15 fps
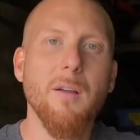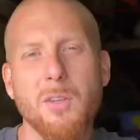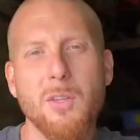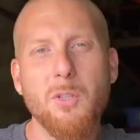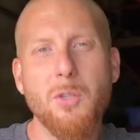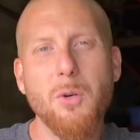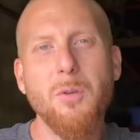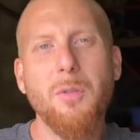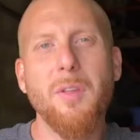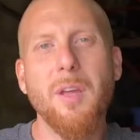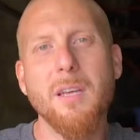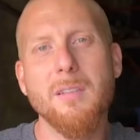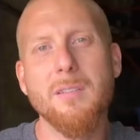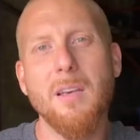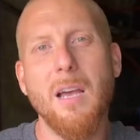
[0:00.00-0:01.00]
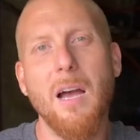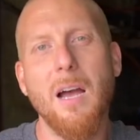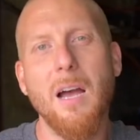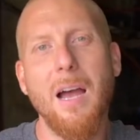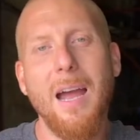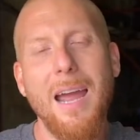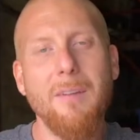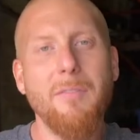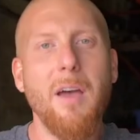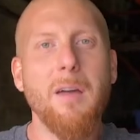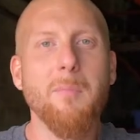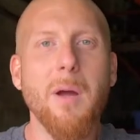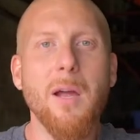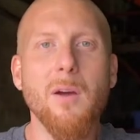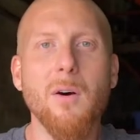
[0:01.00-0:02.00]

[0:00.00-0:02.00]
The truth is, uh, I have had my